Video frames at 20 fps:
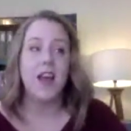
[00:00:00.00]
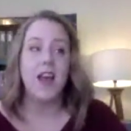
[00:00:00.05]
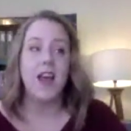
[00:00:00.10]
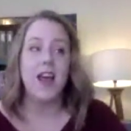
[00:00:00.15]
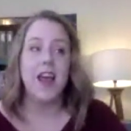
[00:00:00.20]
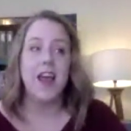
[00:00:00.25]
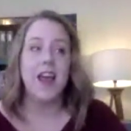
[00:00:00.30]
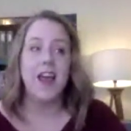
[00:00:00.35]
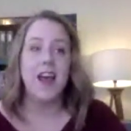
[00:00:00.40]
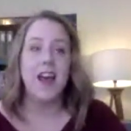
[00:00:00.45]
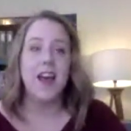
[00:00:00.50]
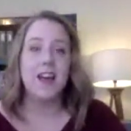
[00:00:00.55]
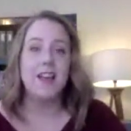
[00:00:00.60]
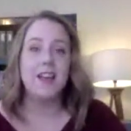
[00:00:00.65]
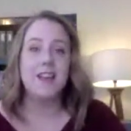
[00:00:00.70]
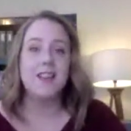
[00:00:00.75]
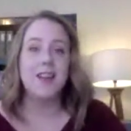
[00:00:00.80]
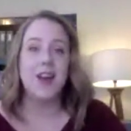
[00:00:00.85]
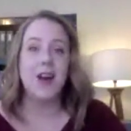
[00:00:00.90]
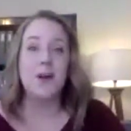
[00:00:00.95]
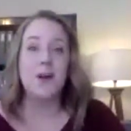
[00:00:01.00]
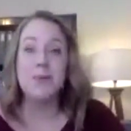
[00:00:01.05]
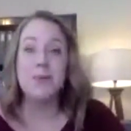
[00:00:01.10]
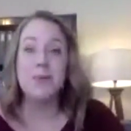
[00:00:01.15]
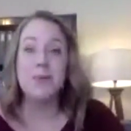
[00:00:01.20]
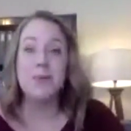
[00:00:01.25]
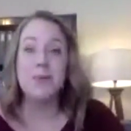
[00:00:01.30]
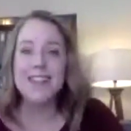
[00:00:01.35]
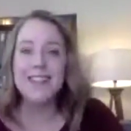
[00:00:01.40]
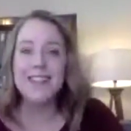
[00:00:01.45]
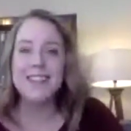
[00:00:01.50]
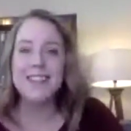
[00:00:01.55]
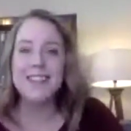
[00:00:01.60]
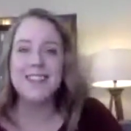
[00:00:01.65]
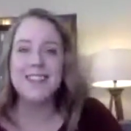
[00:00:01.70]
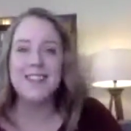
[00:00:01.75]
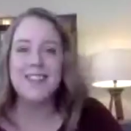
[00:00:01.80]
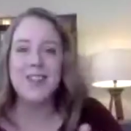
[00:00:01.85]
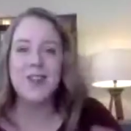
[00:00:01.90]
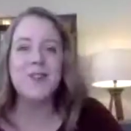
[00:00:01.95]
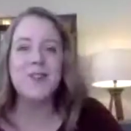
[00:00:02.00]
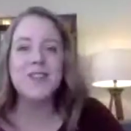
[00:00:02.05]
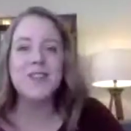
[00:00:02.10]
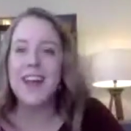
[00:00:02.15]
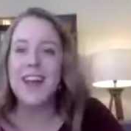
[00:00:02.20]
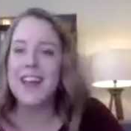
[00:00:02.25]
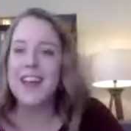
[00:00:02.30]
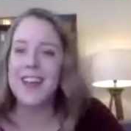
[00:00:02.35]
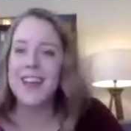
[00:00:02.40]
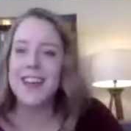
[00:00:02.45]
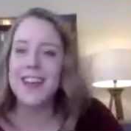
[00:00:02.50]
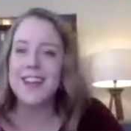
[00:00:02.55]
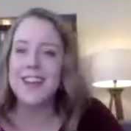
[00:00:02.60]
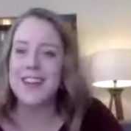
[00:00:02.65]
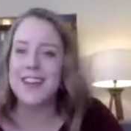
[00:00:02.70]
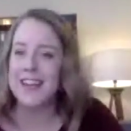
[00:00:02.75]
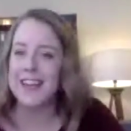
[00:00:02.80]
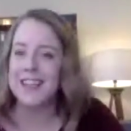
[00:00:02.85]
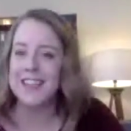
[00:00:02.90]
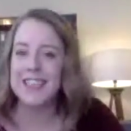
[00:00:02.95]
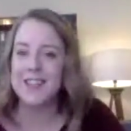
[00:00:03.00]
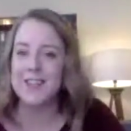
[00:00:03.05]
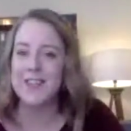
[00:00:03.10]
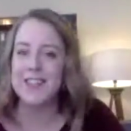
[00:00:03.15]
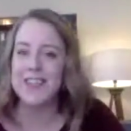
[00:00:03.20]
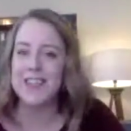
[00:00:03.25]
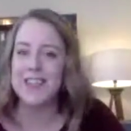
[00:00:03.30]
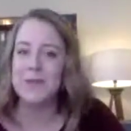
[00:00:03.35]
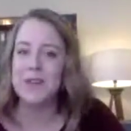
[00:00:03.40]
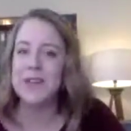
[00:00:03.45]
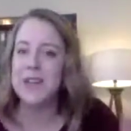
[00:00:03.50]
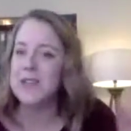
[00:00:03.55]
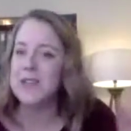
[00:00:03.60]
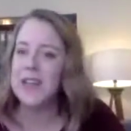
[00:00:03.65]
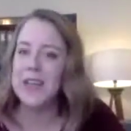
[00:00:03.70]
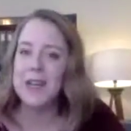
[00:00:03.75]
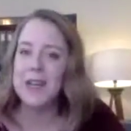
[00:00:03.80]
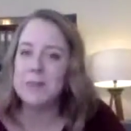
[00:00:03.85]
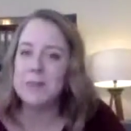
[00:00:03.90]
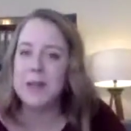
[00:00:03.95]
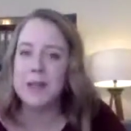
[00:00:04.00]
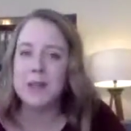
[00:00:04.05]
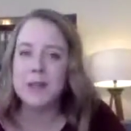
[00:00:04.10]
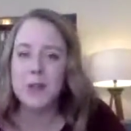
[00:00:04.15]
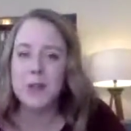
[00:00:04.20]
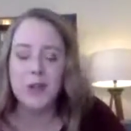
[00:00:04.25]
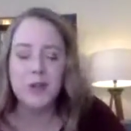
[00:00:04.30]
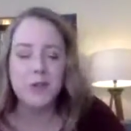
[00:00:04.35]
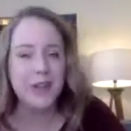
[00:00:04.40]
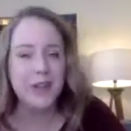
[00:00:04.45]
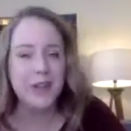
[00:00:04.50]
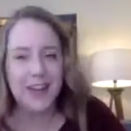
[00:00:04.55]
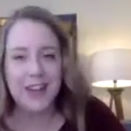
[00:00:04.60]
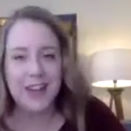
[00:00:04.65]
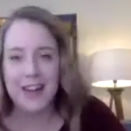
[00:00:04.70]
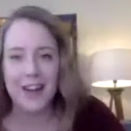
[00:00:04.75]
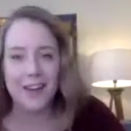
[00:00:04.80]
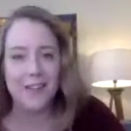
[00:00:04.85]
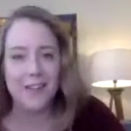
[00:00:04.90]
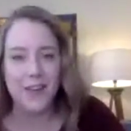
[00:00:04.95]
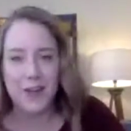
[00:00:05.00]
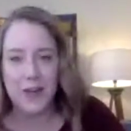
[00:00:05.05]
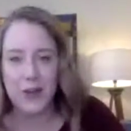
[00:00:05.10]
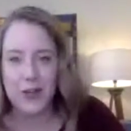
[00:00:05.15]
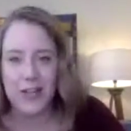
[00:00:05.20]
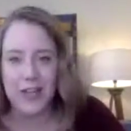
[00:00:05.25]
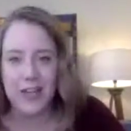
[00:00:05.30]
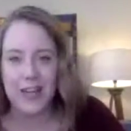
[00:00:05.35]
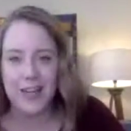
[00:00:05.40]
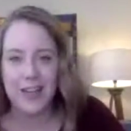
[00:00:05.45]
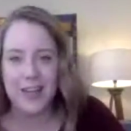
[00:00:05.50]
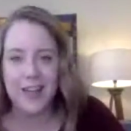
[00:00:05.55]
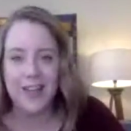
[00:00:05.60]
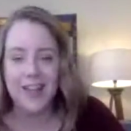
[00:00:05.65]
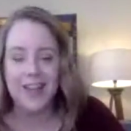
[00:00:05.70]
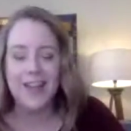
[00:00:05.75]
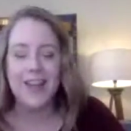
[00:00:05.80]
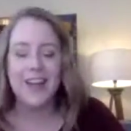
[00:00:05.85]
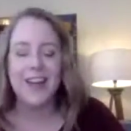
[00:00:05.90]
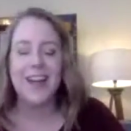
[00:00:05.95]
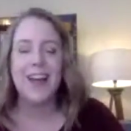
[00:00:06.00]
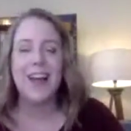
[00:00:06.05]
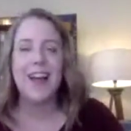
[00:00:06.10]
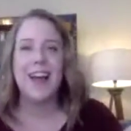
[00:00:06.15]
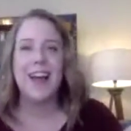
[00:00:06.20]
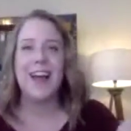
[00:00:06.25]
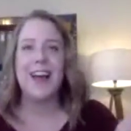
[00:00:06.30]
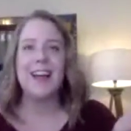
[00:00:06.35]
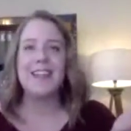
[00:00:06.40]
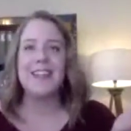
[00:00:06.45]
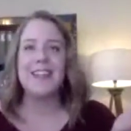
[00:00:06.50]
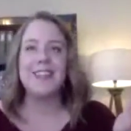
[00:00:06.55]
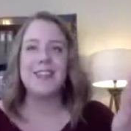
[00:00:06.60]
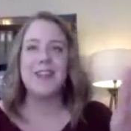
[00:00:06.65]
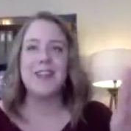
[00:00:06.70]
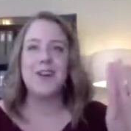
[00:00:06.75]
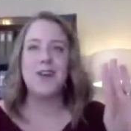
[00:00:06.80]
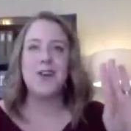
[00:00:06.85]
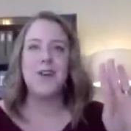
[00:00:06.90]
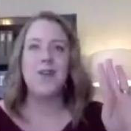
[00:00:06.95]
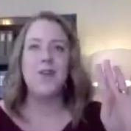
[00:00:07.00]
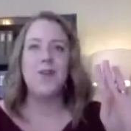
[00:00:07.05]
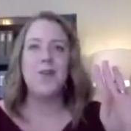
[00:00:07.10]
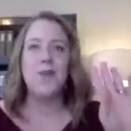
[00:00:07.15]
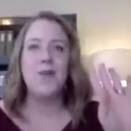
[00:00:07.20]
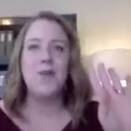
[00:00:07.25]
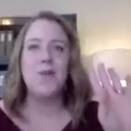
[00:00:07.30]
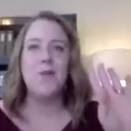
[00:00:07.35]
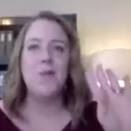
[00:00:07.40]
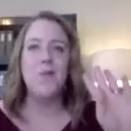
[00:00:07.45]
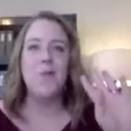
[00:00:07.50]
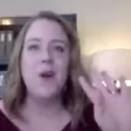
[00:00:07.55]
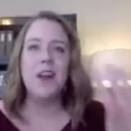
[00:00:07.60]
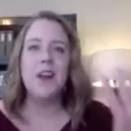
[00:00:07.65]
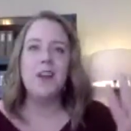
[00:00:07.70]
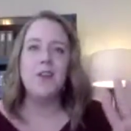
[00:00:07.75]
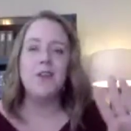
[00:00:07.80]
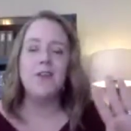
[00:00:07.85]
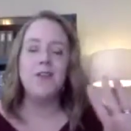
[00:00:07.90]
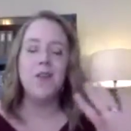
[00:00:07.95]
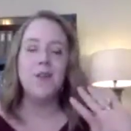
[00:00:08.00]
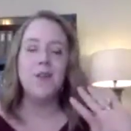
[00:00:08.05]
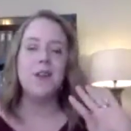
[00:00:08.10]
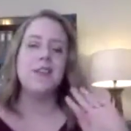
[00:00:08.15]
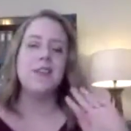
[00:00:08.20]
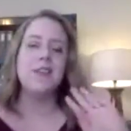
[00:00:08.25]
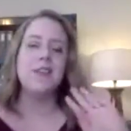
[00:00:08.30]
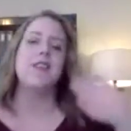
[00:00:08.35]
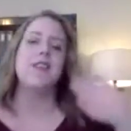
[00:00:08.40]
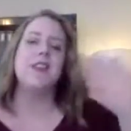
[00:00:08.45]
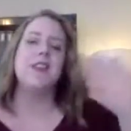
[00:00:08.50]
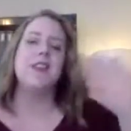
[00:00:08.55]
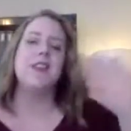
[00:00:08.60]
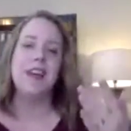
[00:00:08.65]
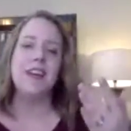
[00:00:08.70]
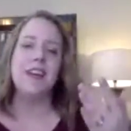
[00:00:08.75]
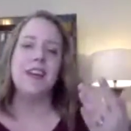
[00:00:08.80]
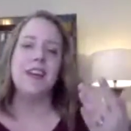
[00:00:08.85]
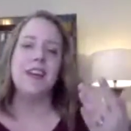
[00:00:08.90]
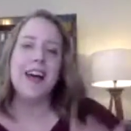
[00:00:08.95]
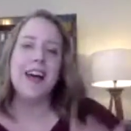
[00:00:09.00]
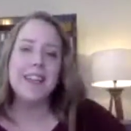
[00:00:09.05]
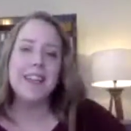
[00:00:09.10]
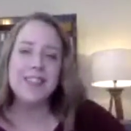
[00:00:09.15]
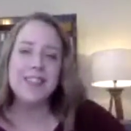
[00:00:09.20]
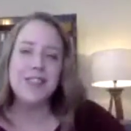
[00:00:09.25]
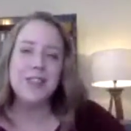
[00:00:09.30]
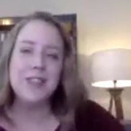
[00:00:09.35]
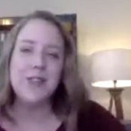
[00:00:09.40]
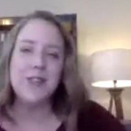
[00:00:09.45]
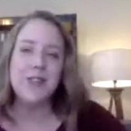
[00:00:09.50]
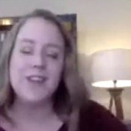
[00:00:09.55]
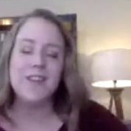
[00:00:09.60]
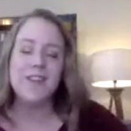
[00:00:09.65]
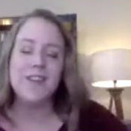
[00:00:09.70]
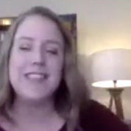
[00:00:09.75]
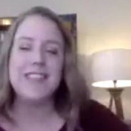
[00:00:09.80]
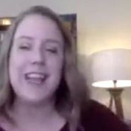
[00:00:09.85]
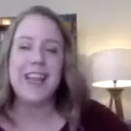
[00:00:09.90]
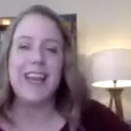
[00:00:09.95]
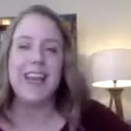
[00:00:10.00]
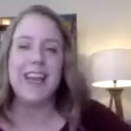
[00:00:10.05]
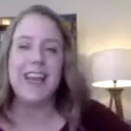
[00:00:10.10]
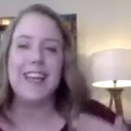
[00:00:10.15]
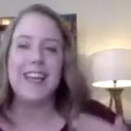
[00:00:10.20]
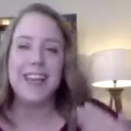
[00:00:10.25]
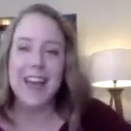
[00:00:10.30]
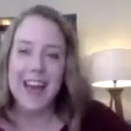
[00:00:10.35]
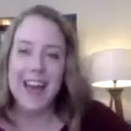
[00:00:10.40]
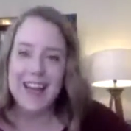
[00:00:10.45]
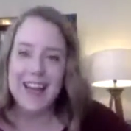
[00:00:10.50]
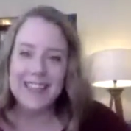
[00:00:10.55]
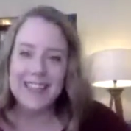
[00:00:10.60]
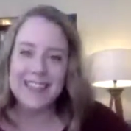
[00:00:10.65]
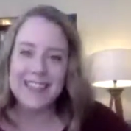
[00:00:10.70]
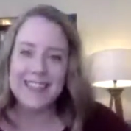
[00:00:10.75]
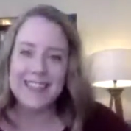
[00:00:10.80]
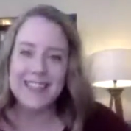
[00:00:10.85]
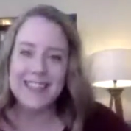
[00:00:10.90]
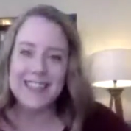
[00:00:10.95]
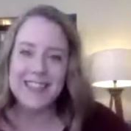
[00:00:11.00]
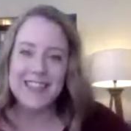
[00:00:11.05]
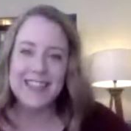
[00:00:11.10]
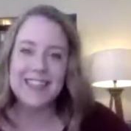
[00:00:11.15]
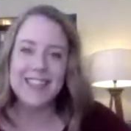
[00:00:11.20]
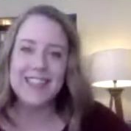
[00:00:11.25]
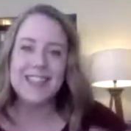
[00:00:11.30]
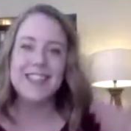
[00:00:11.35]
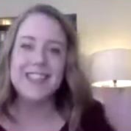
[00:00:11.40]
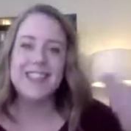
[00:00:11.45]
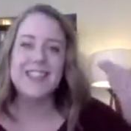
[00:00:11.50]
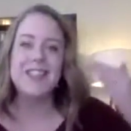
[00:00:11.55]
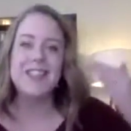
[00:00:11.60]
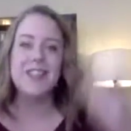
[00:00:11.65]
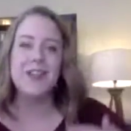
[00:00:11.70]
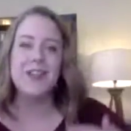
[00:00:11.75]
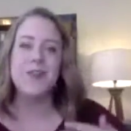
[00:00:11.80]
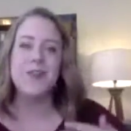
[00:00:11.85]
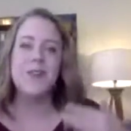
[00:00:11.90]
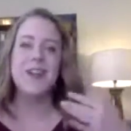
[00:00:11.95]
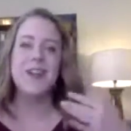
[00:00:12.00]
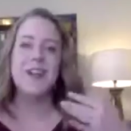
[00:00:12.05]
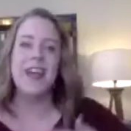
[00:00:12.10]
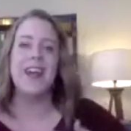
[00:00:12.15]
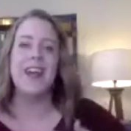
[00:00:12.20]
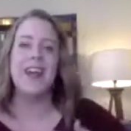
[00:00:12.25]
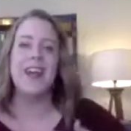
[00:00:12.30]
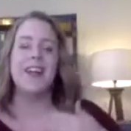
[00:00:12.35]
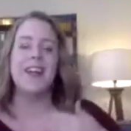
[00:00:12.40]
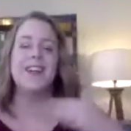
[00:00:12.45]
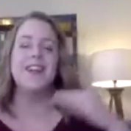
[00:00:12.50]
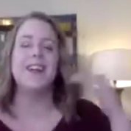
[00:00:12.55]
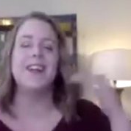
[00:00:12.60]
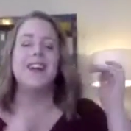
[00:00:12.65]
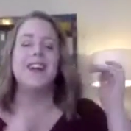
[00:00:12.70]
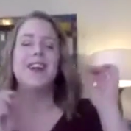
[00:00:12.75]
And our brains don't like negativity. We don't like being told we can't have the cookie. And so when you focus on this attitude of saying yes, you can